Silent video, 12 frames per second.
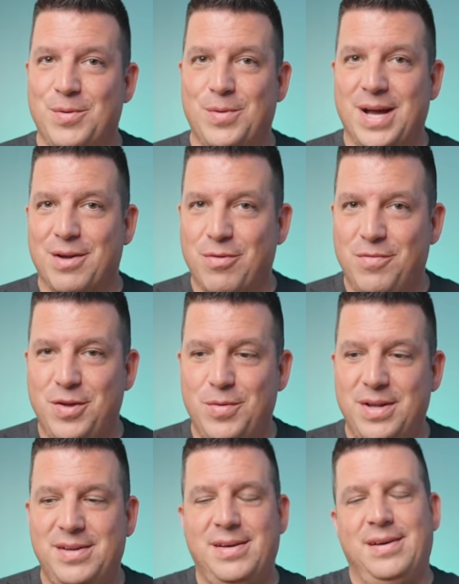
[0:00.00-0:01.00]
we got to review
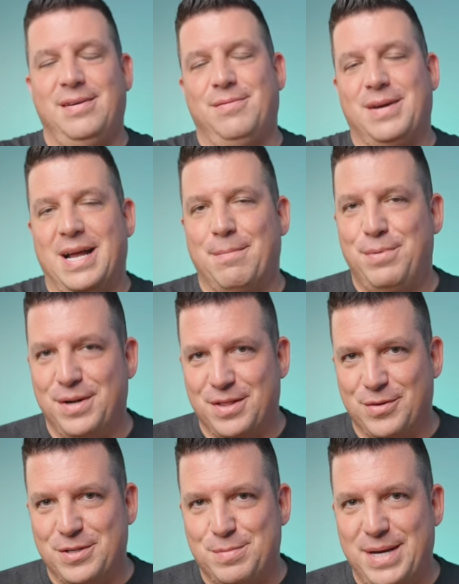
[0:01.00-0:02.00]
it we got to put it through its